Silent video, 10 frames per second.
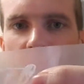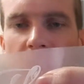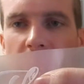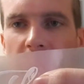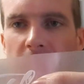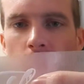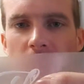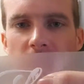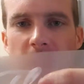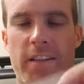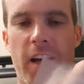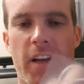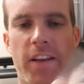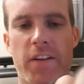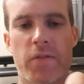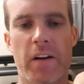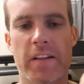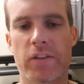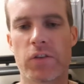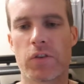and once that's done, that's
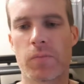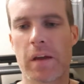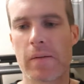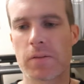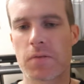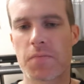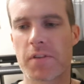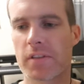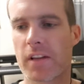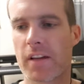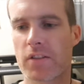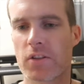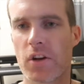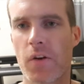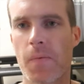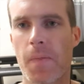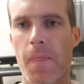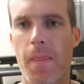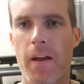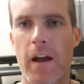ready to be able to print now. So
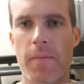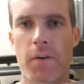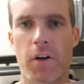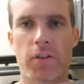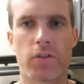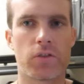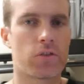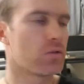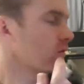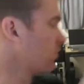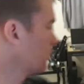I'm going to